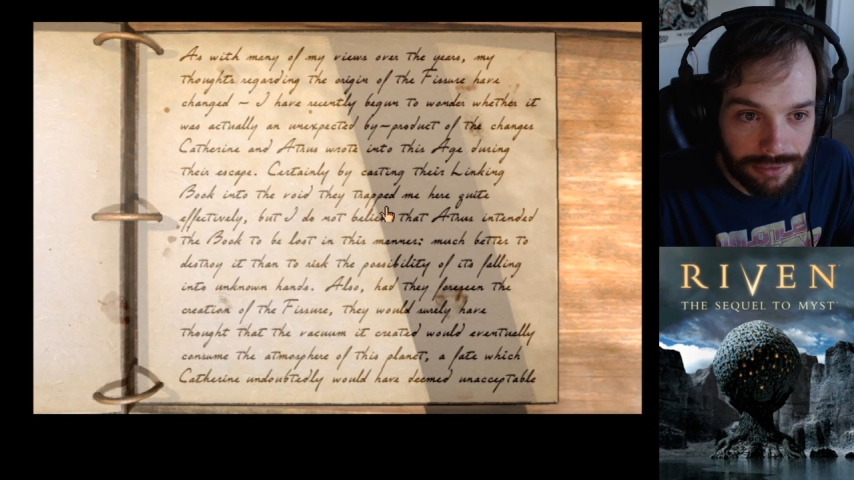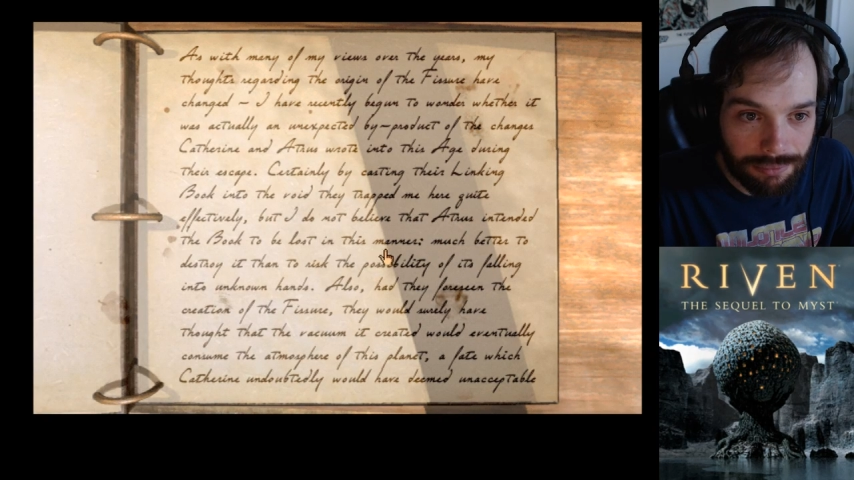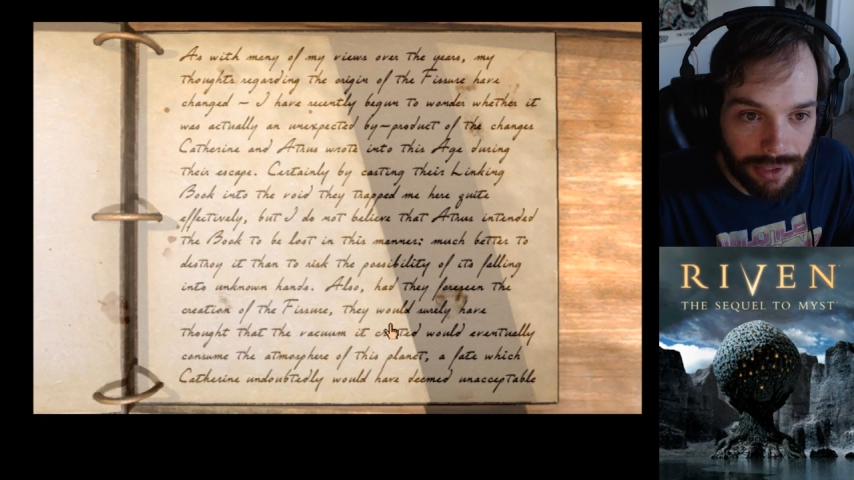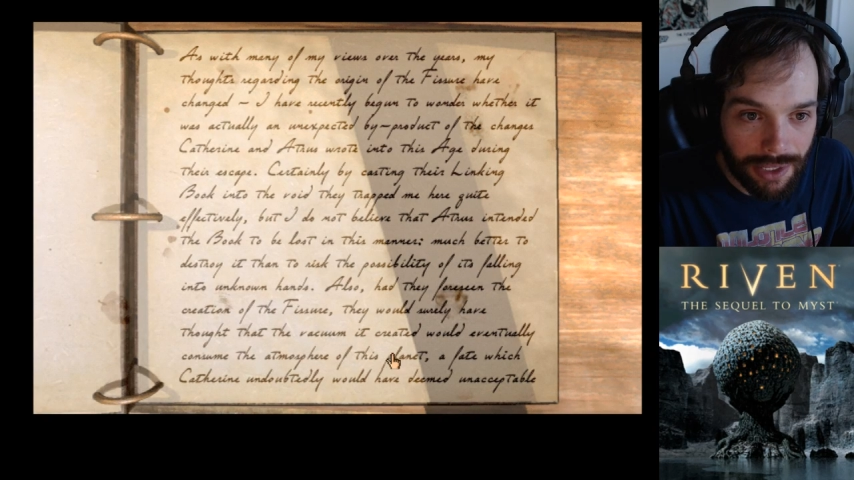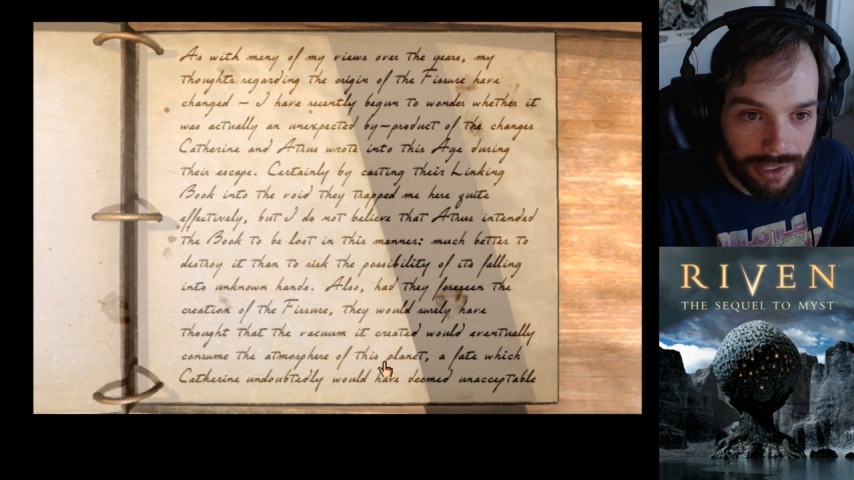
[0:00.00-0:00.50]

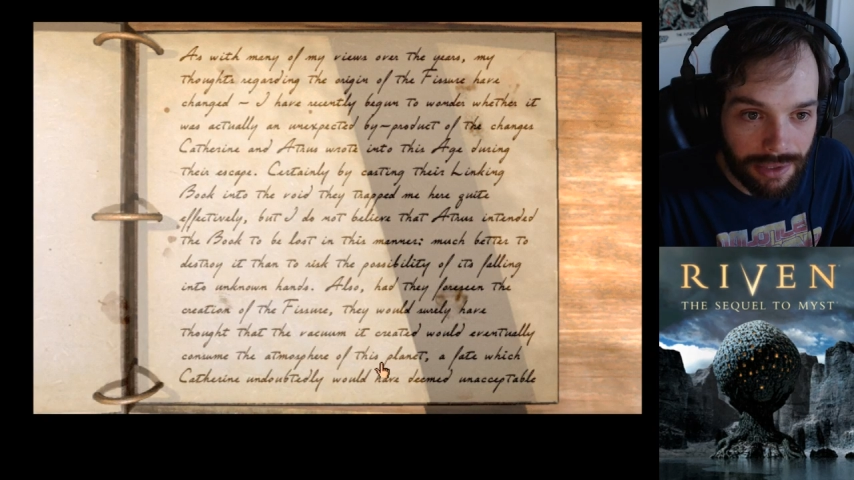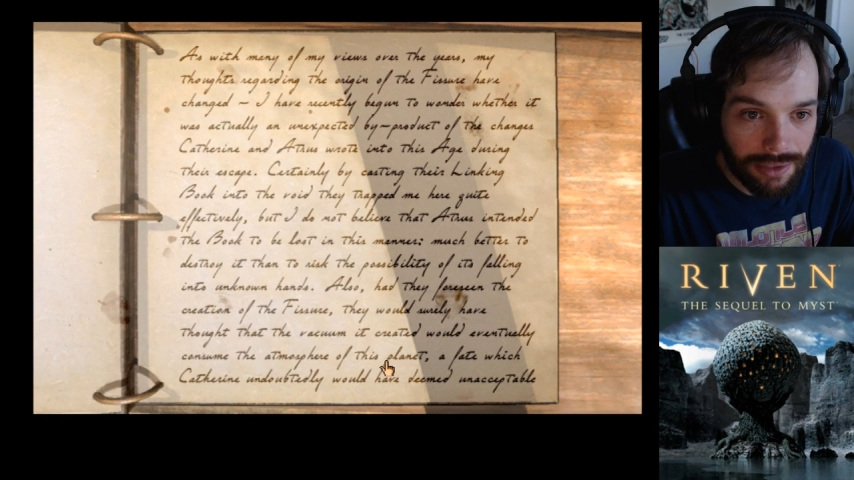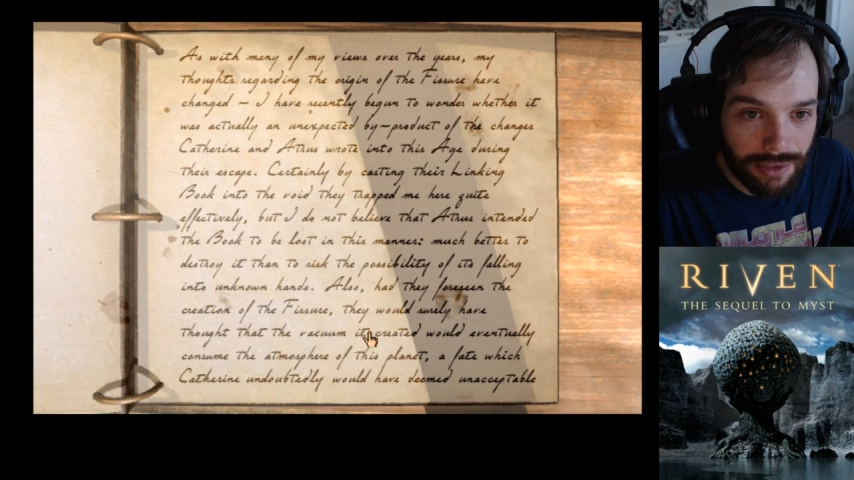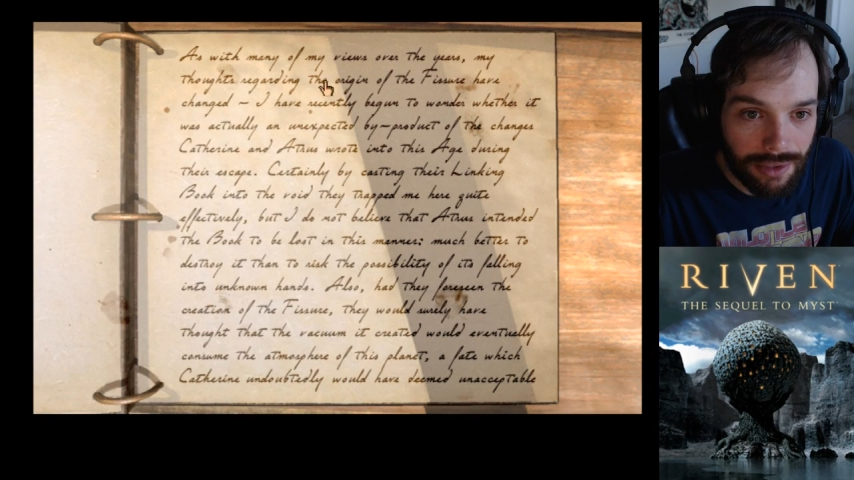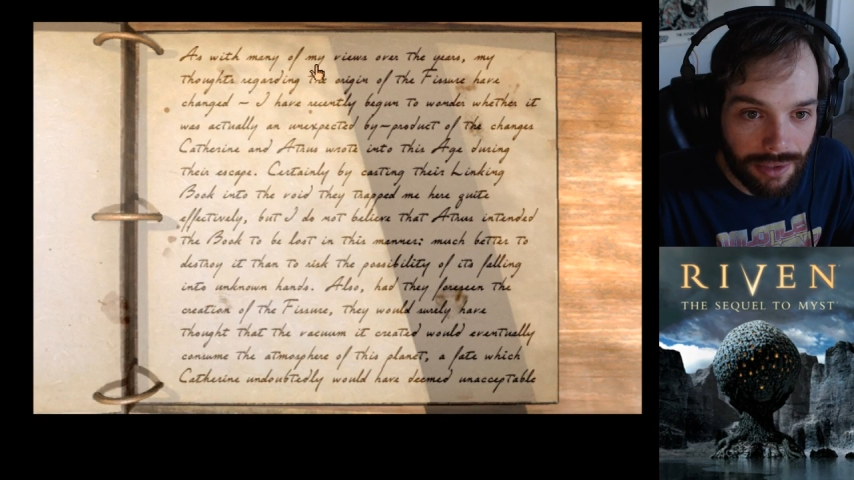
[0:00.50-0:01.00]
my
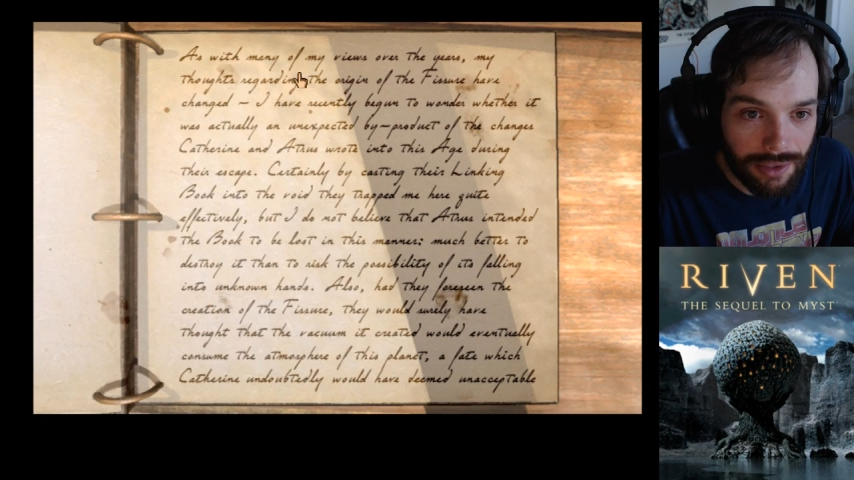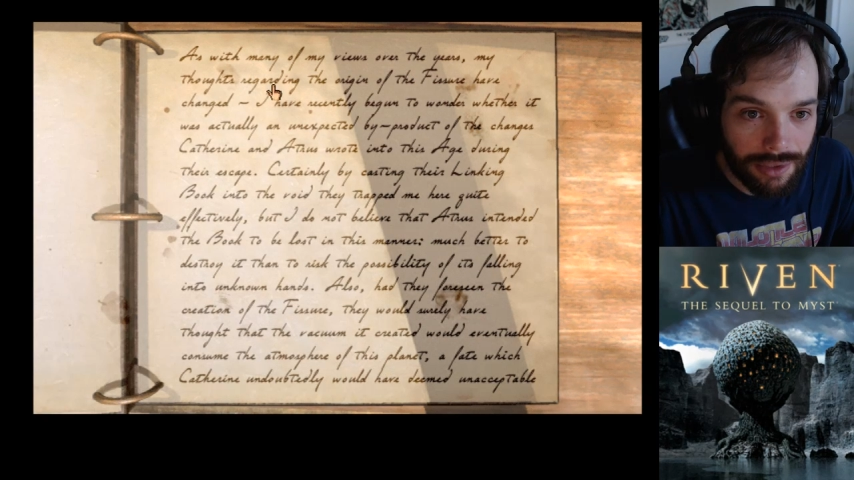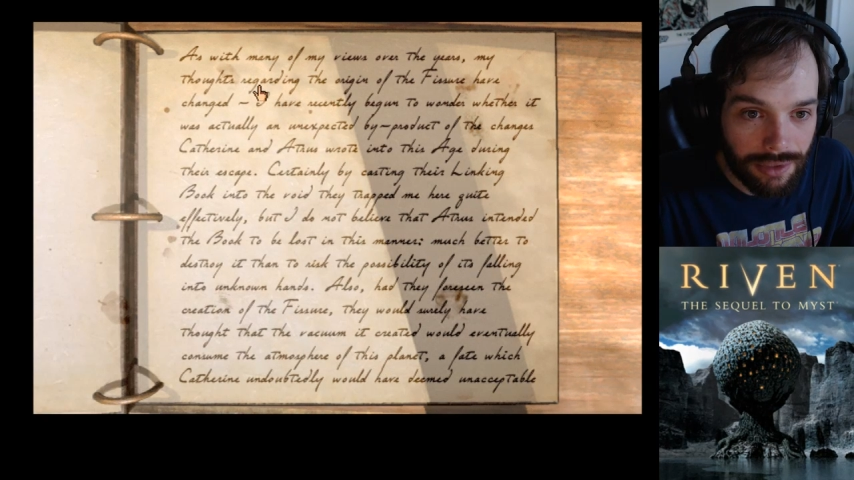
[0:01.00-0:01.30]
uh,